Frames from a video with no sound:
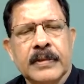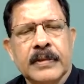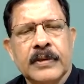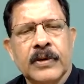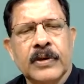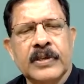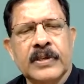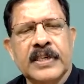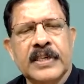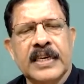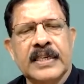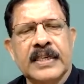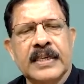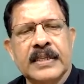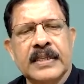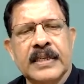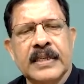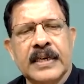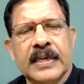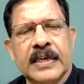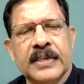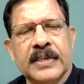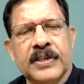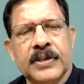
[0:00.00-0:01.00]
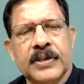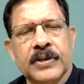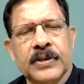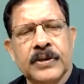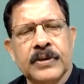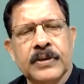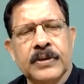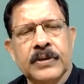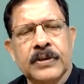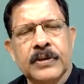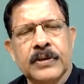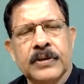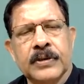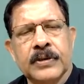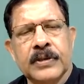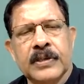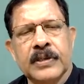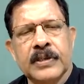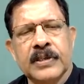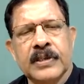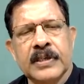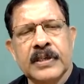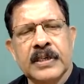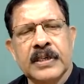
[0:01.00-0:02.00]
No change in the ratio. So
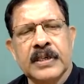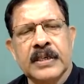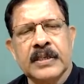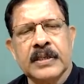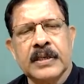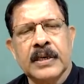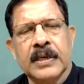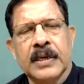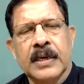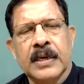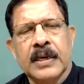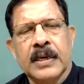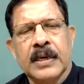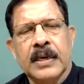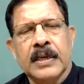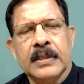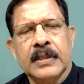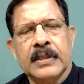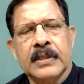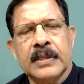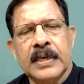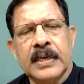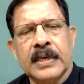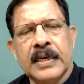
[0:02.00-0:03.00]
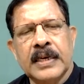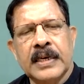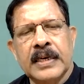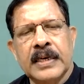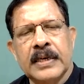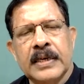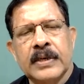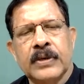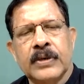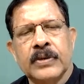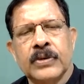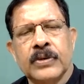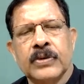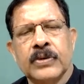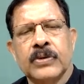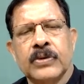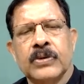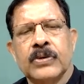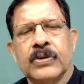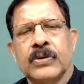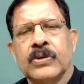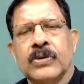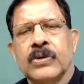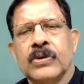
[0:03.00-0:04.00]
this is 3
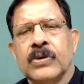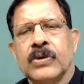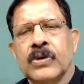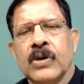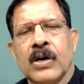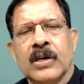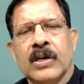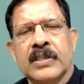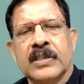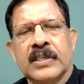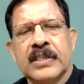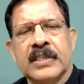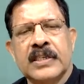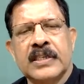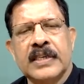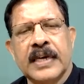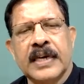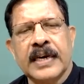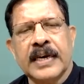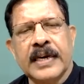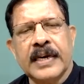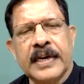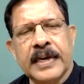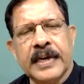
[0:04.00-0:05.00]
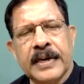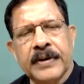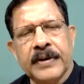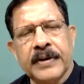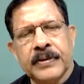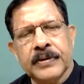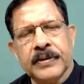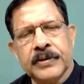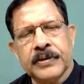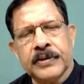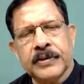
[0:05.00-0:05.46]
into cos is negative.